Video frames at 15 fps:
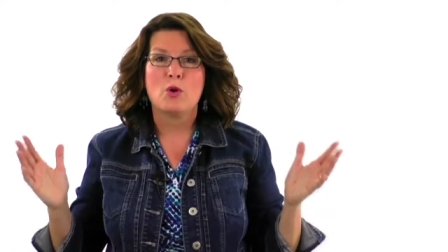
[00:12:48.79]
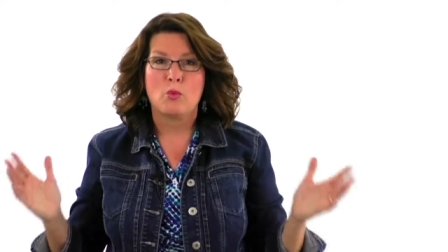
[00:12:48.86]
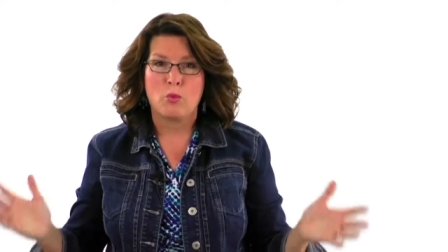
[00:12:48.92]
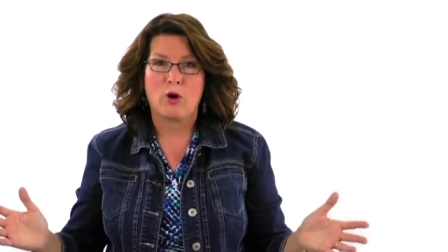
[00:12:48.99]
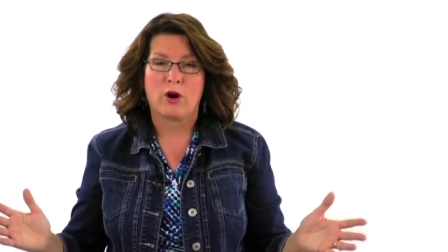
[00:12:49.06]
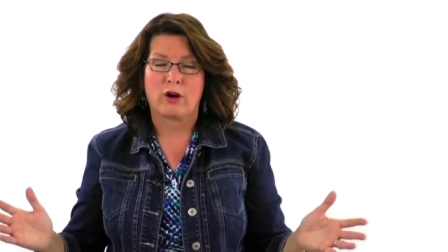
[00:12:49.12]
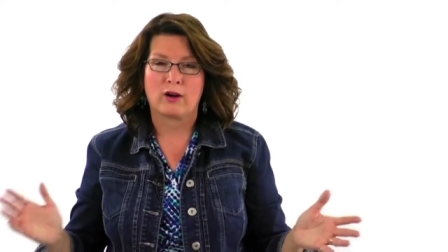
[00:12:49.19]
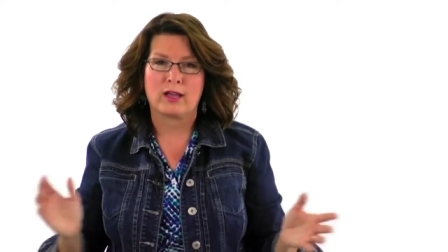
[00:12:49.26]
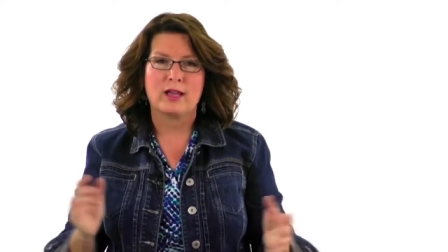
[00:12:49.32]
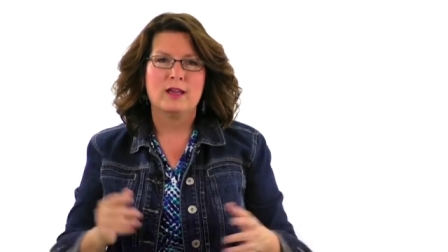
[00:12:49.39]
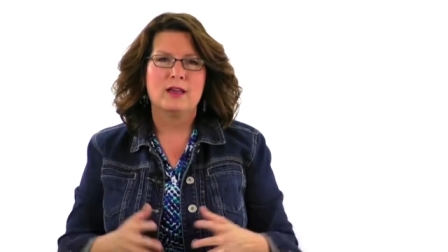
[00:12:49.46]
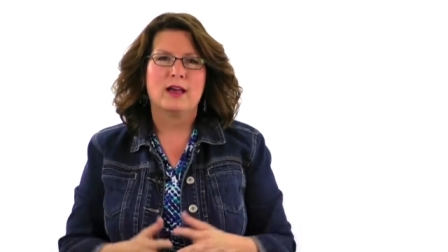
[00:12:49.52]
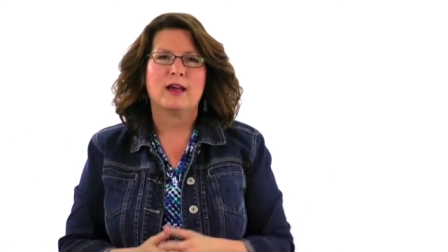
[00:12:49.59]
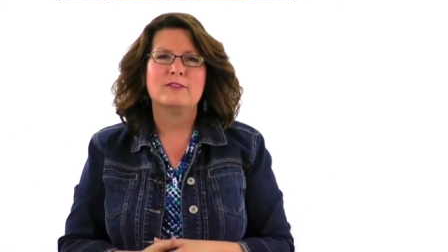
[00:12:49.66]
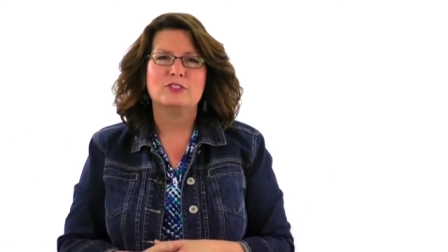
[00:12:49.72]
work
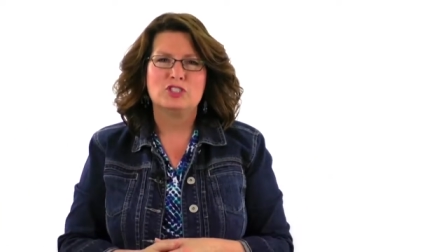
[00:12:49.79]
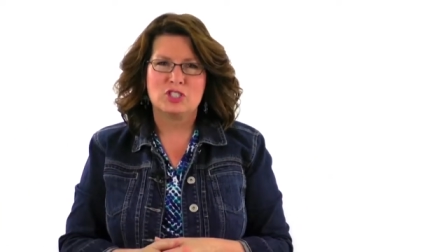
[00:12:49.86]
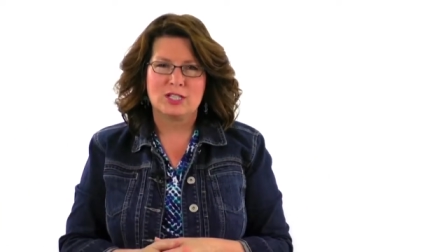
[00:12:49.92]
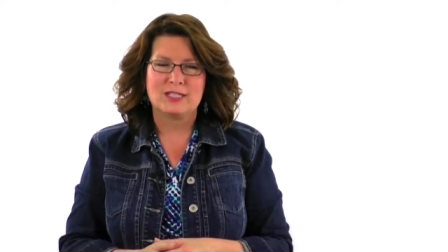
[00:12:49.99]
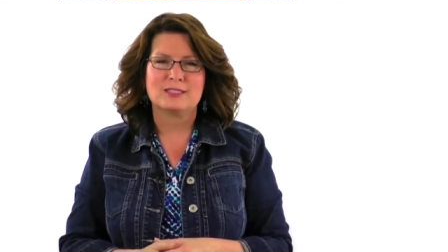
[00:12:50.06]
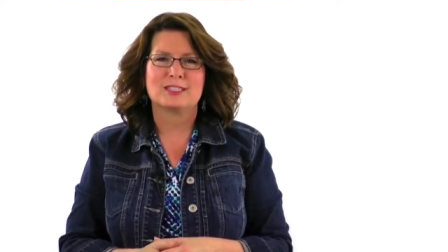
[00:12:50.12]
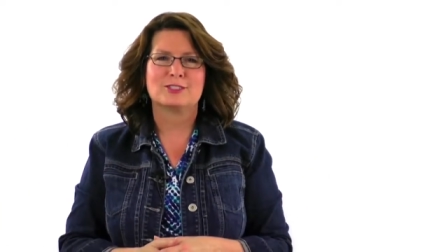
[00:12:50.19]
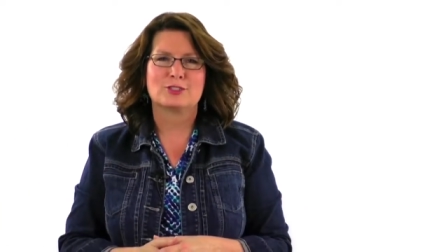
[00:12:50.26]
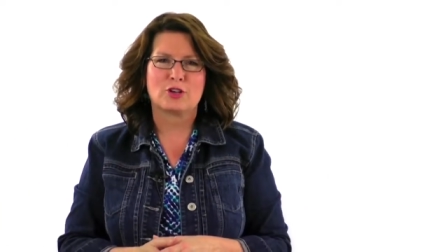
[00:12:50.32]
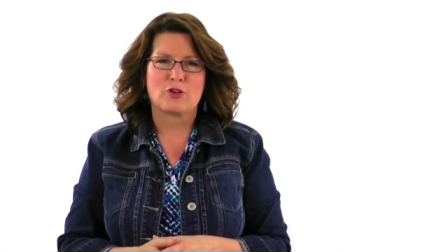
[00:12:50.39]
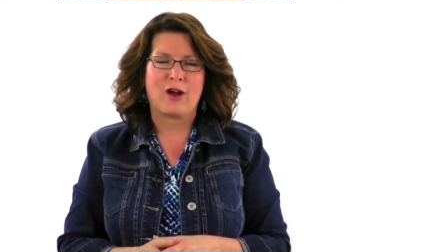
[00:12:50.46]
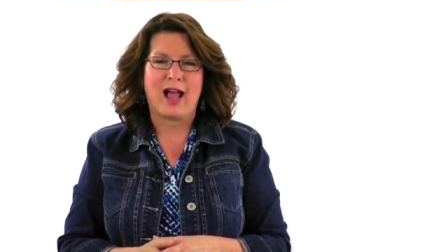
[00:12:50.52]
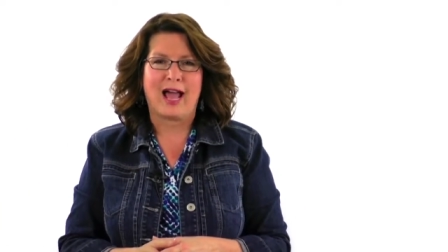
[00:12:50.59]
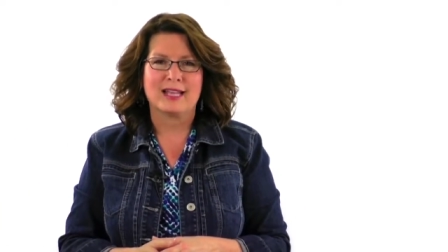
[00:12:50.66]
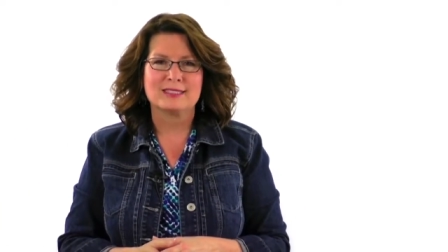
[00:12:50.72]
of Jesus
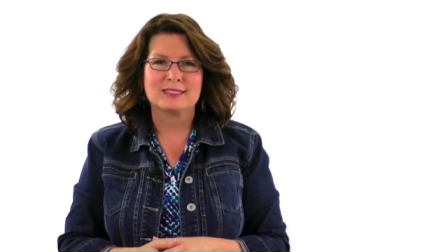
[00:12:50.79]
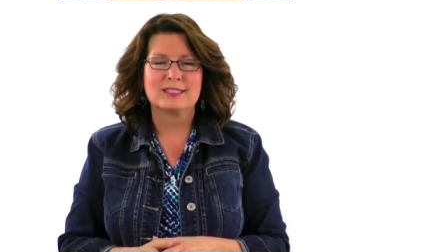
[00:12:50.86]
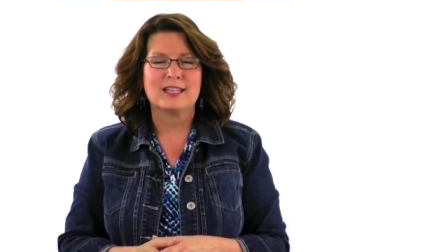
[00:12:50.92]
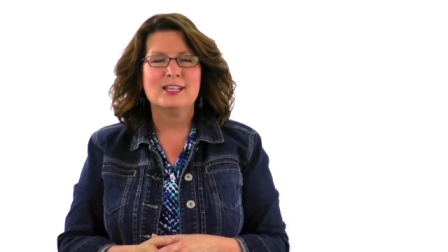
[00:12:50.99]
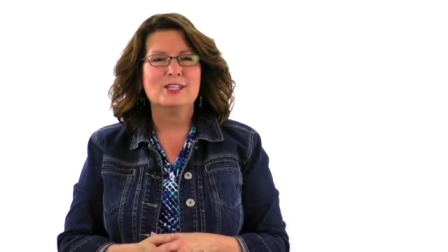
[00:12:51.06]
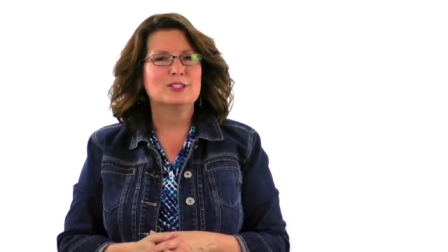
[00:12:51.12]
Christ.